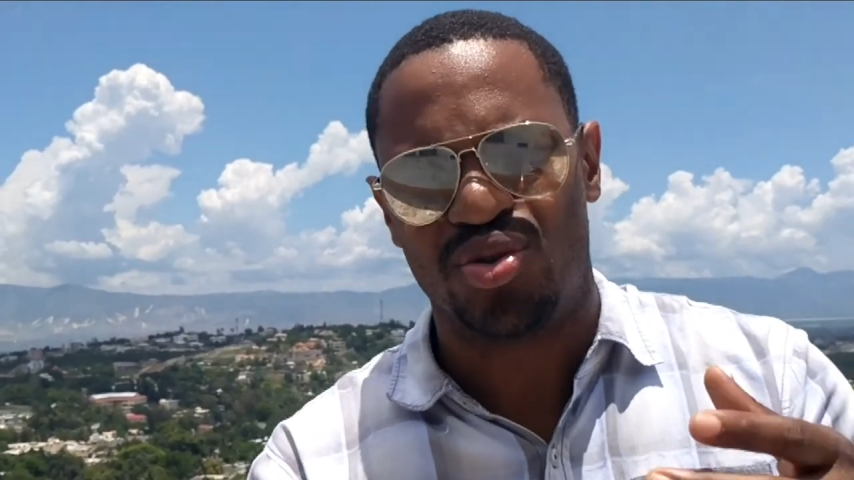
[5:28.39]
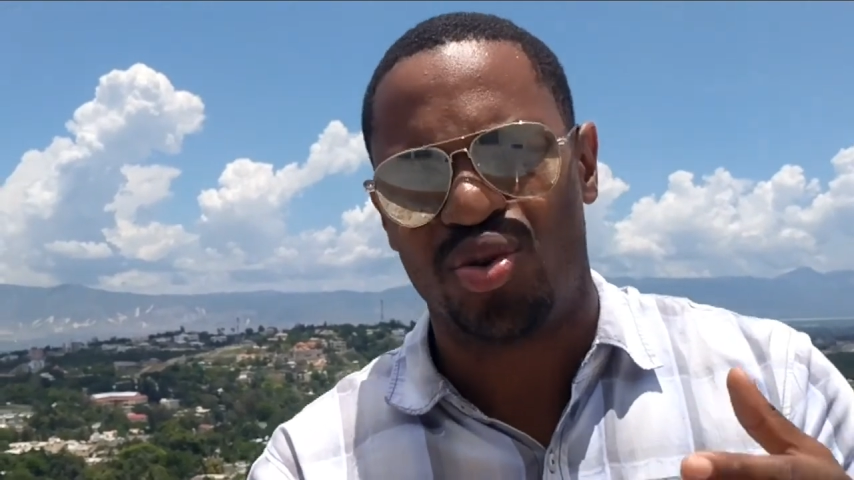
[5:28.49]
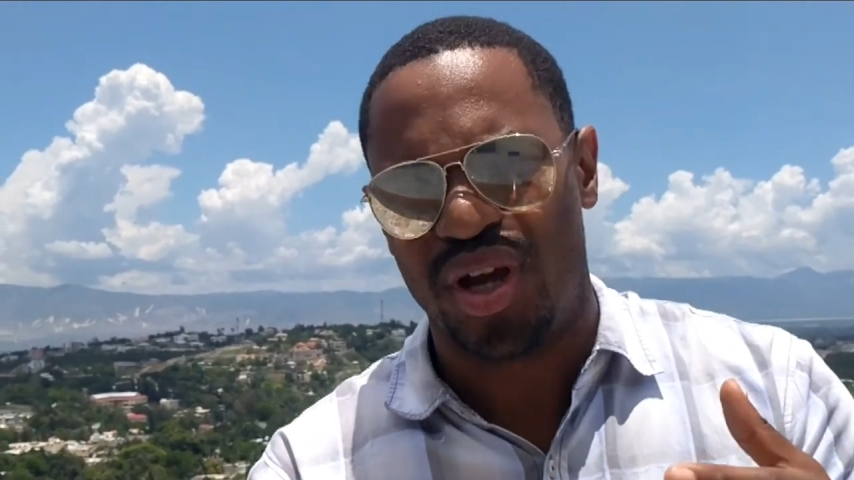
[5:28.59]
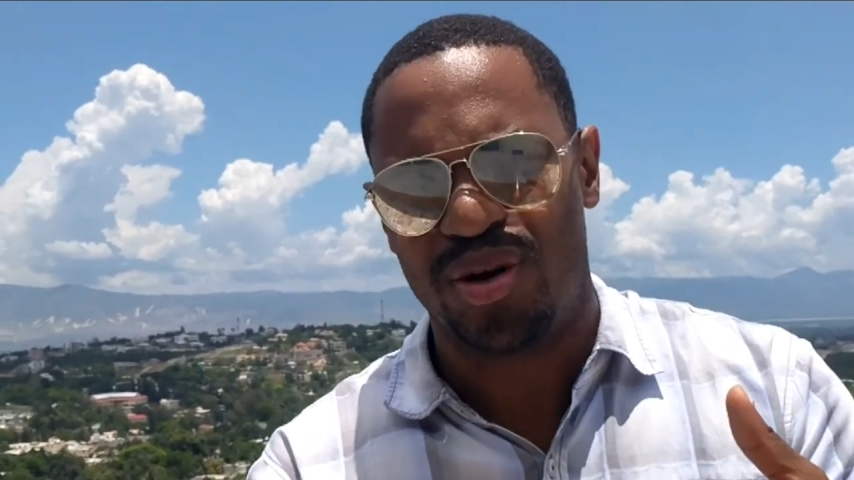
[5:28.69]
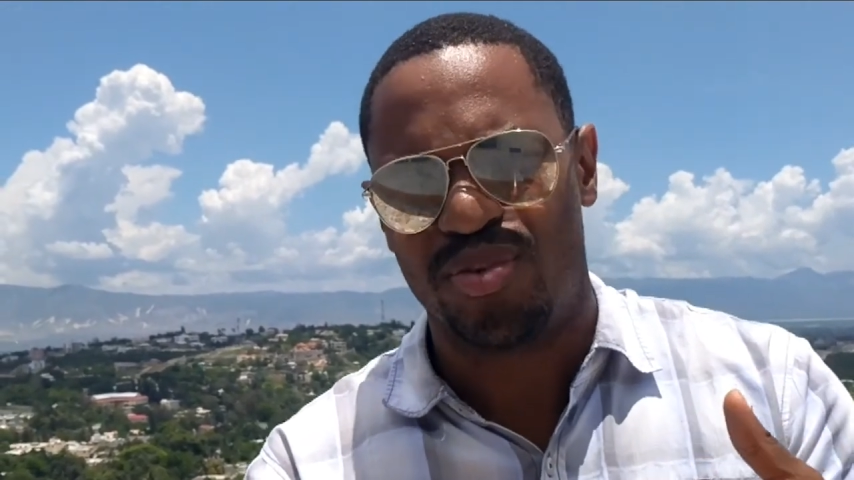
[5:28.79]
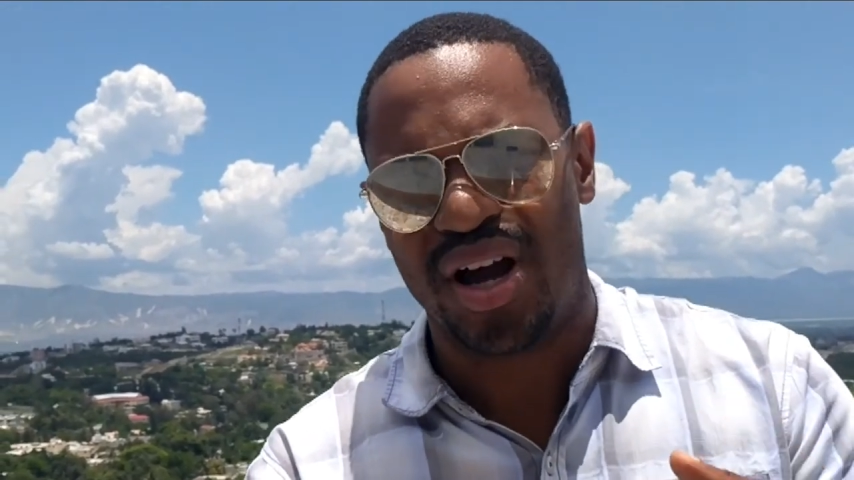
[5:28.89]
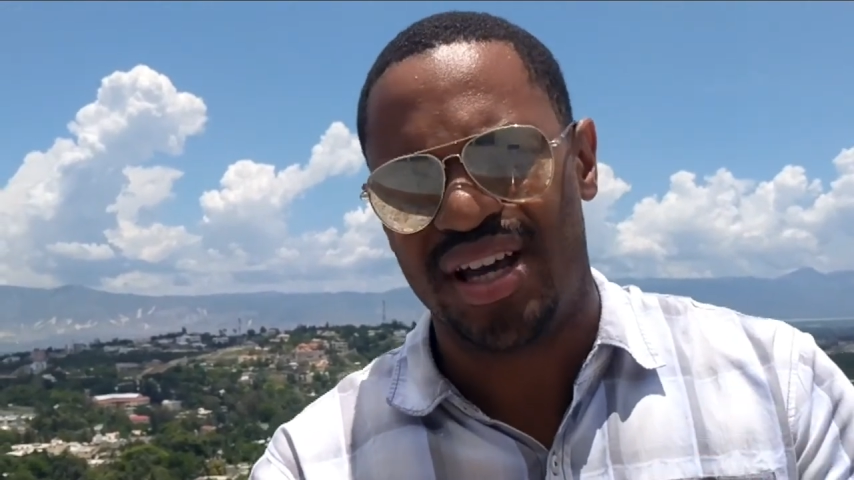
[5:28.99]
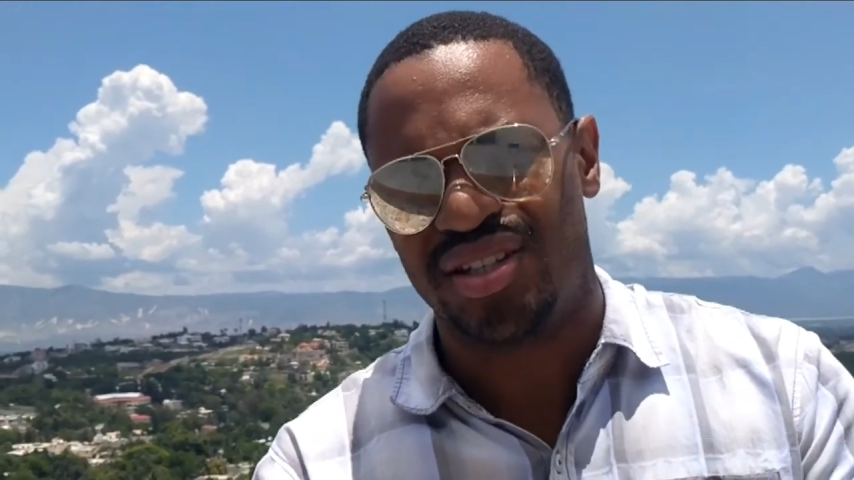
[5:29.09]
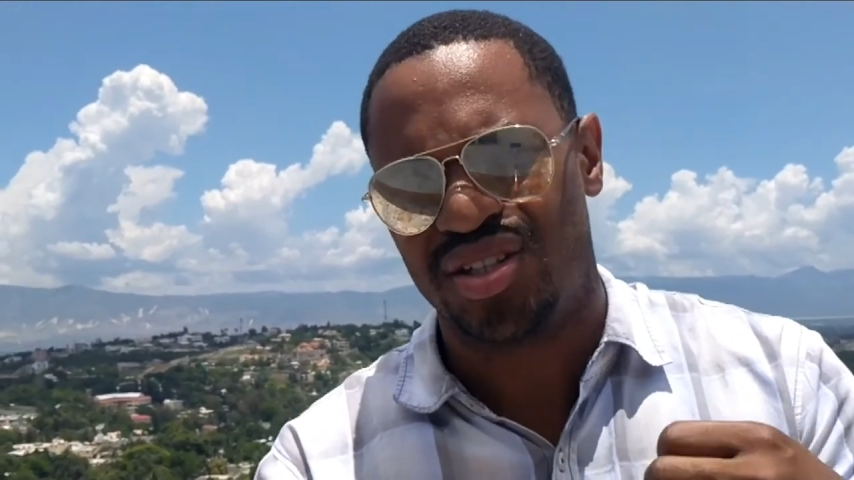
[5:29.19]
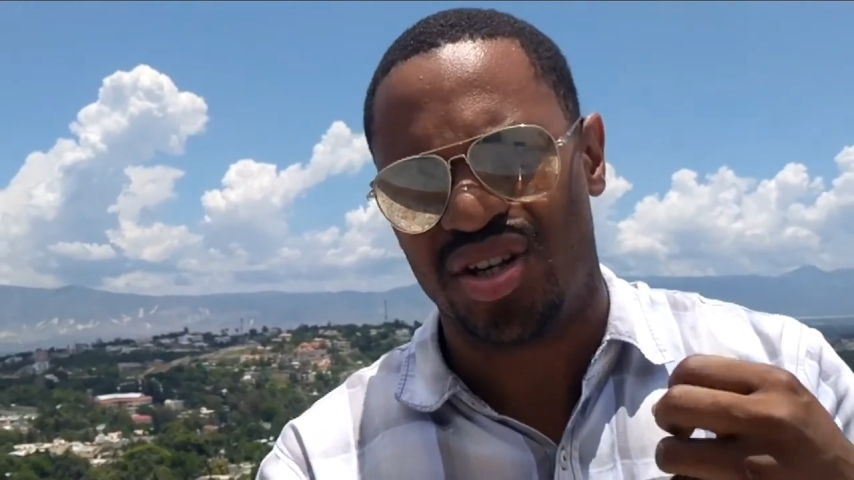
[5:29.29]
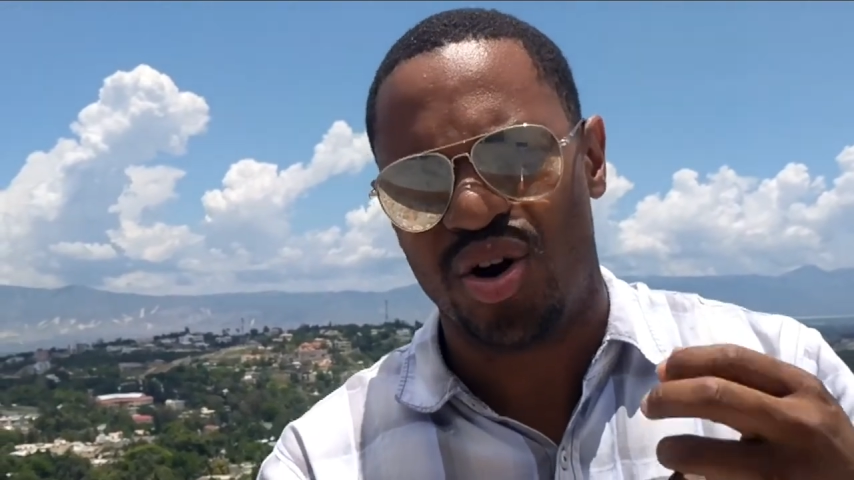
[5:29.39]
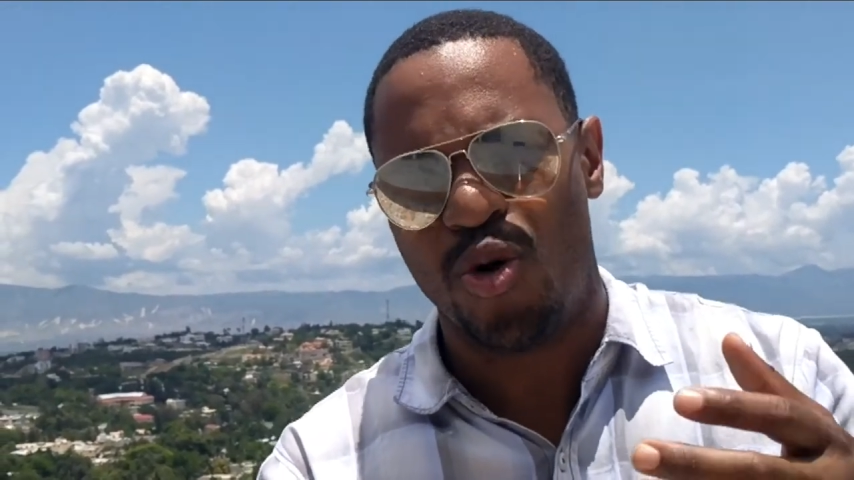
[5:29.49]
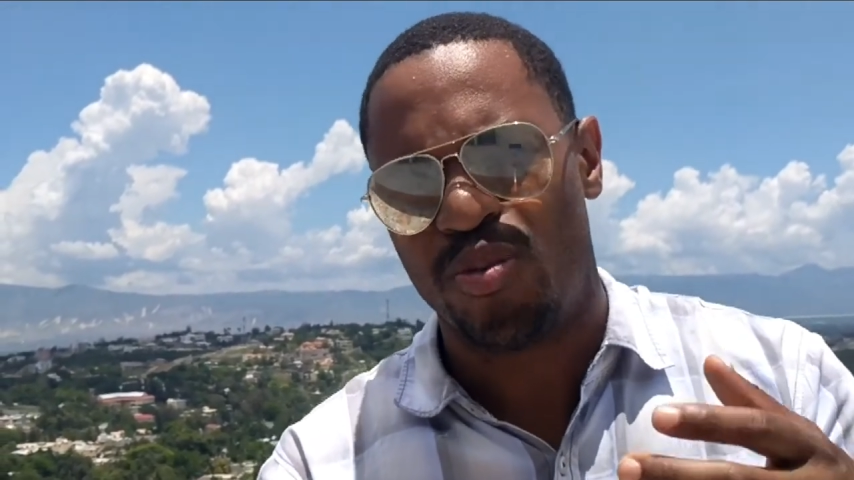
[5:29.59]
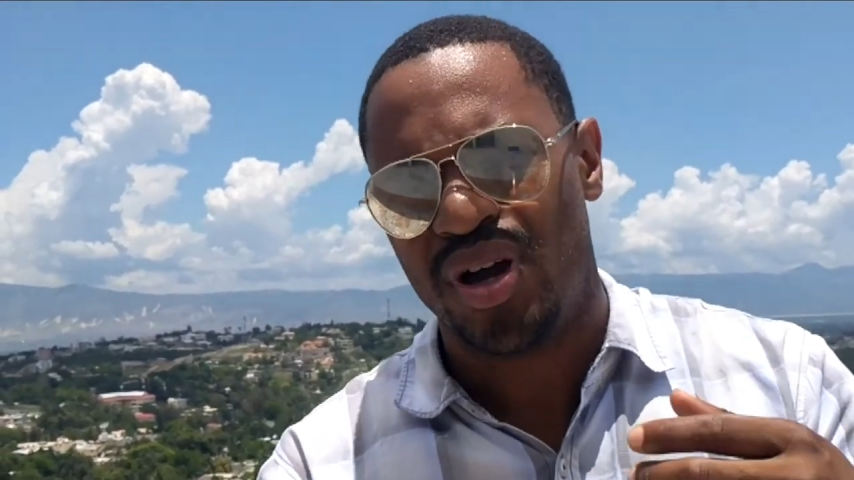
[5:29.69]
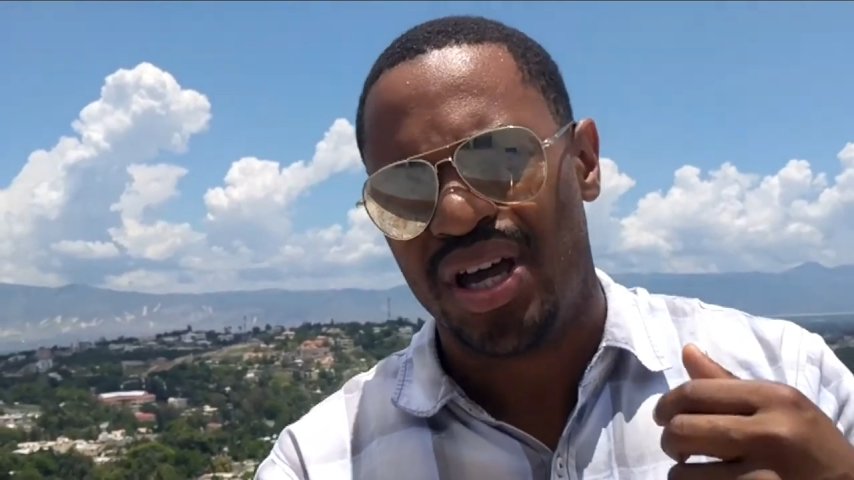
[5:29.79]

through enterprise to hope,